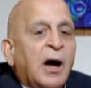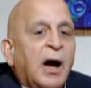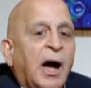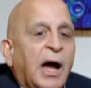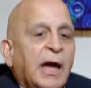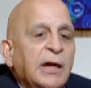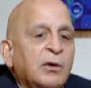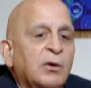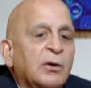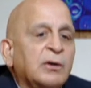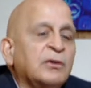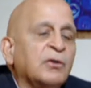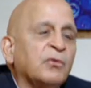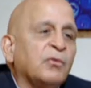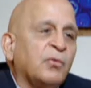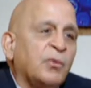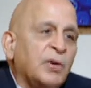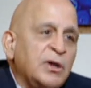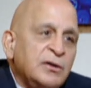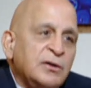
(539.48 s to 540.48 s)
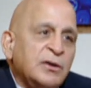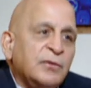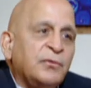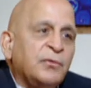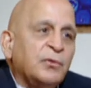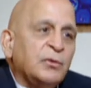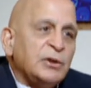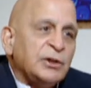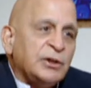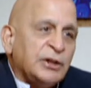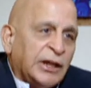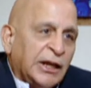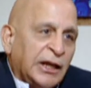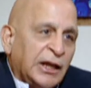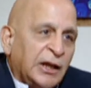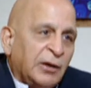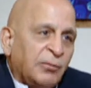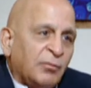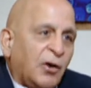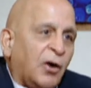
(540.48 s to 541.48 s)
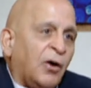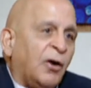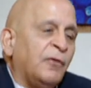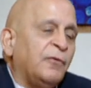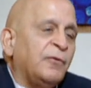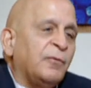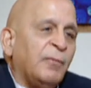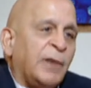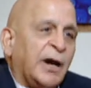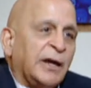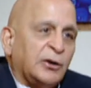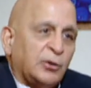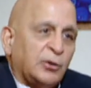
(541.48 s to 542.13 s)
I got a wonderful team of my